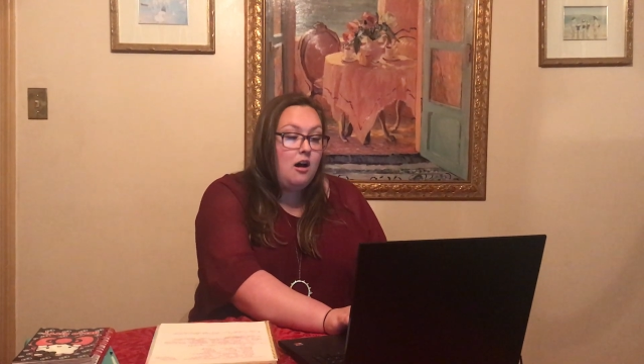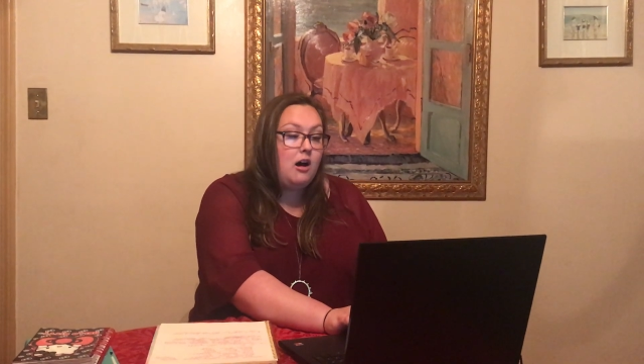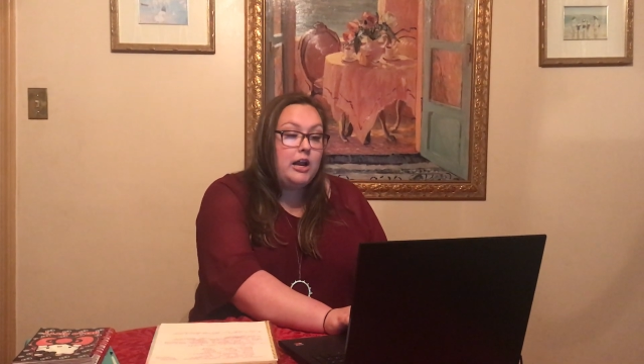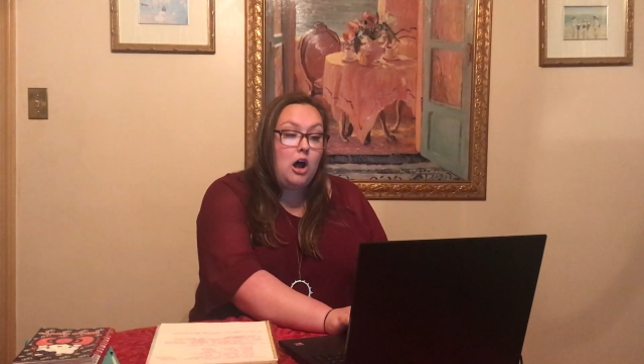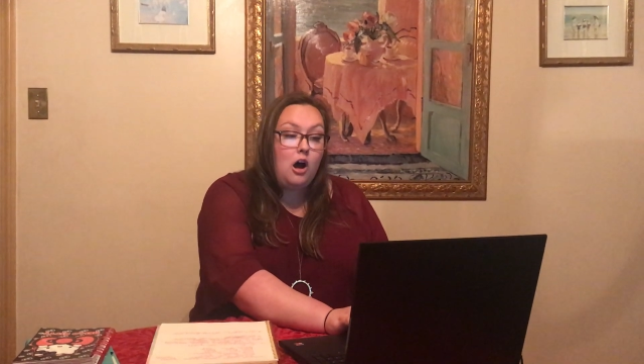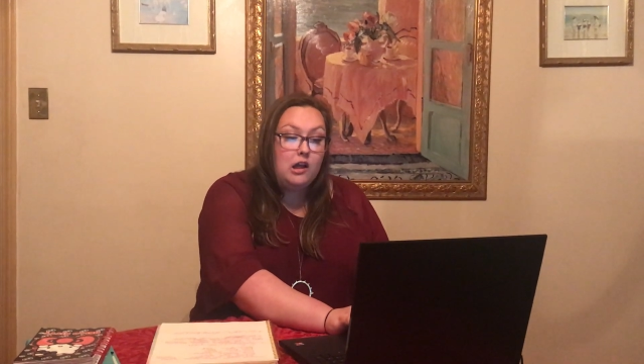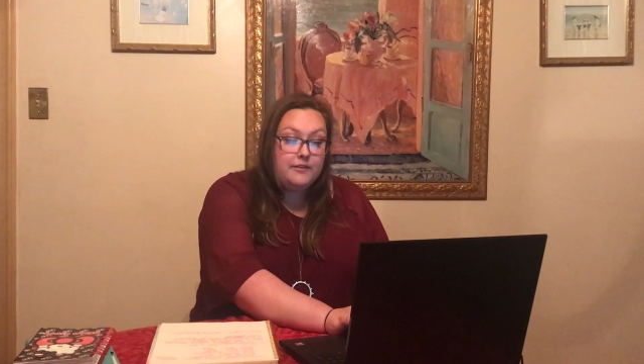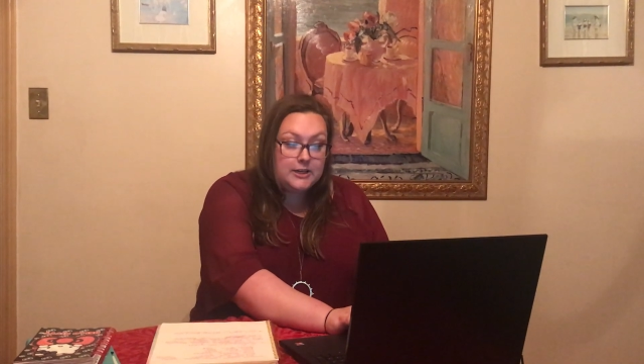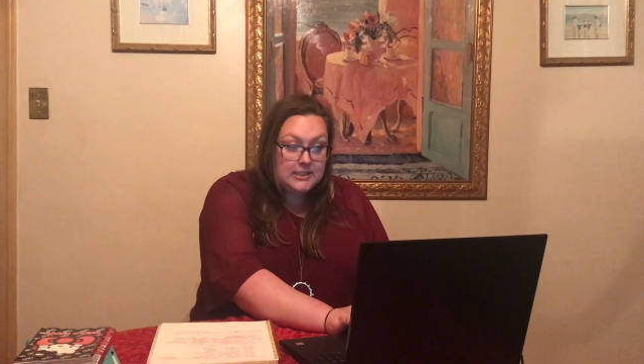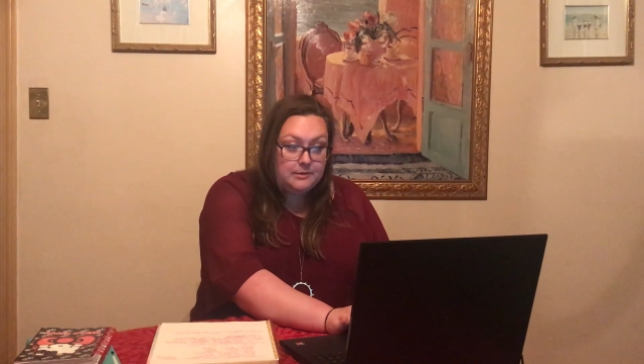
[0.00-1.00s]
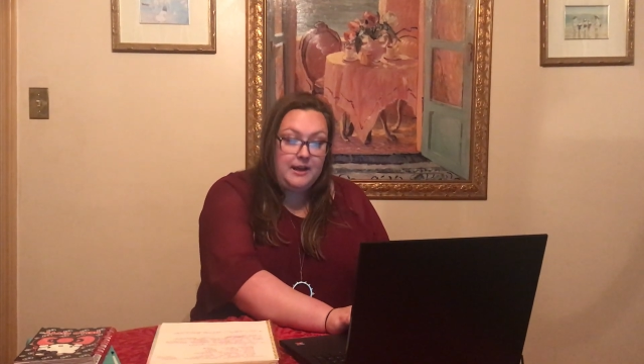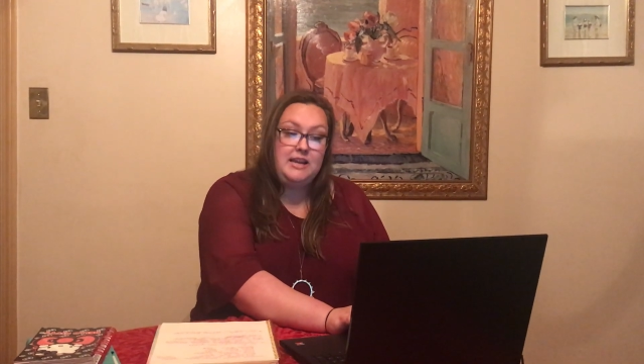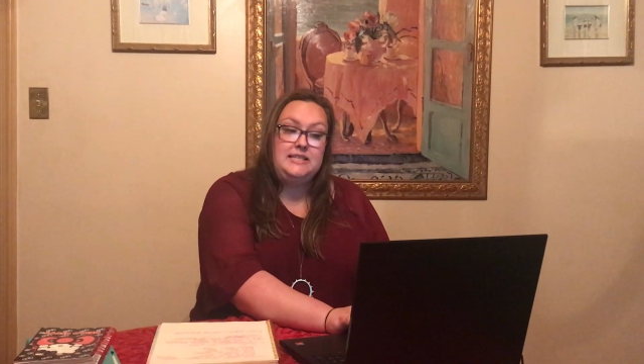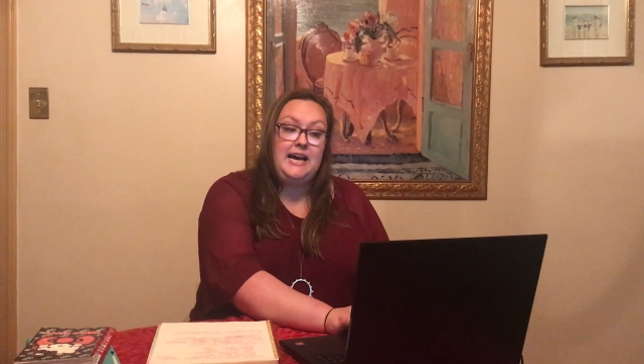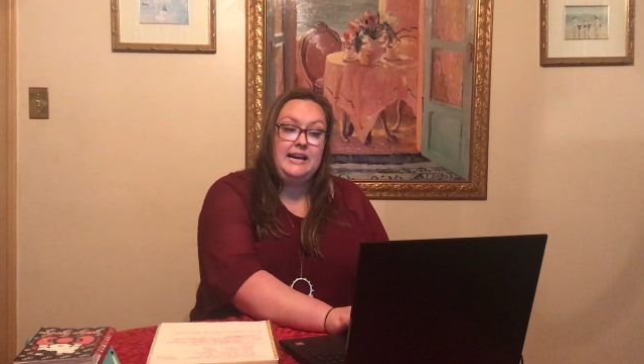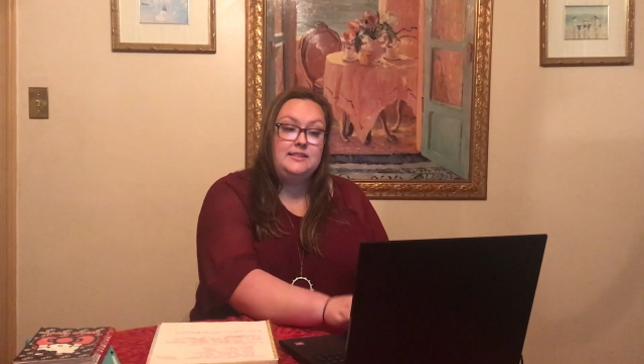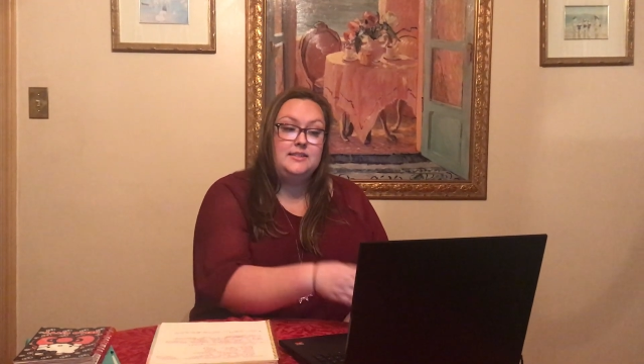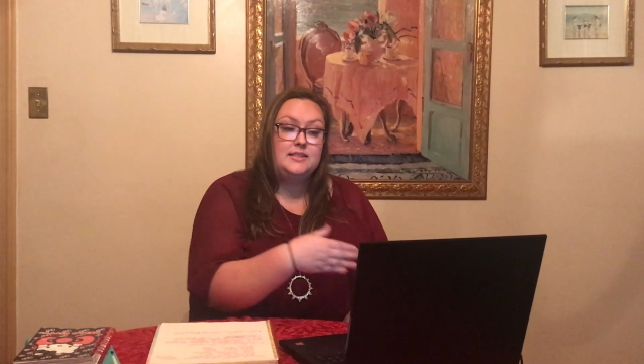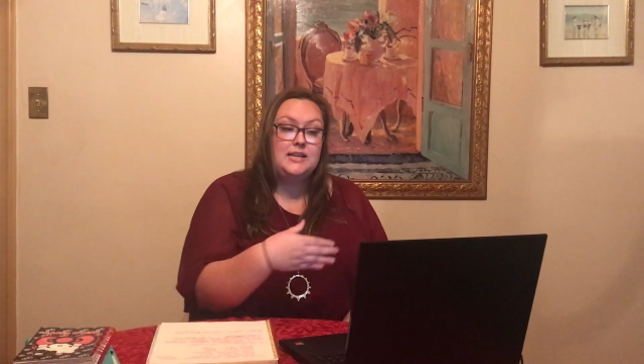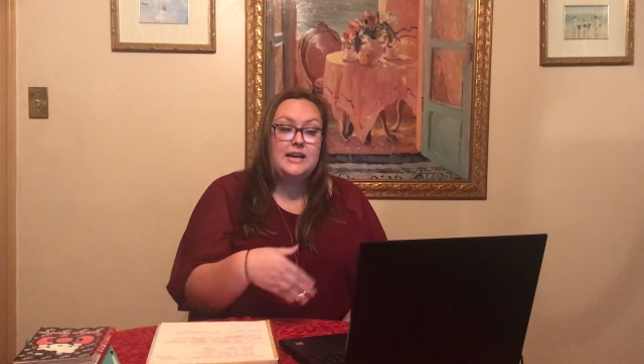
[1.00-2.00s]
on all of her spelling tests,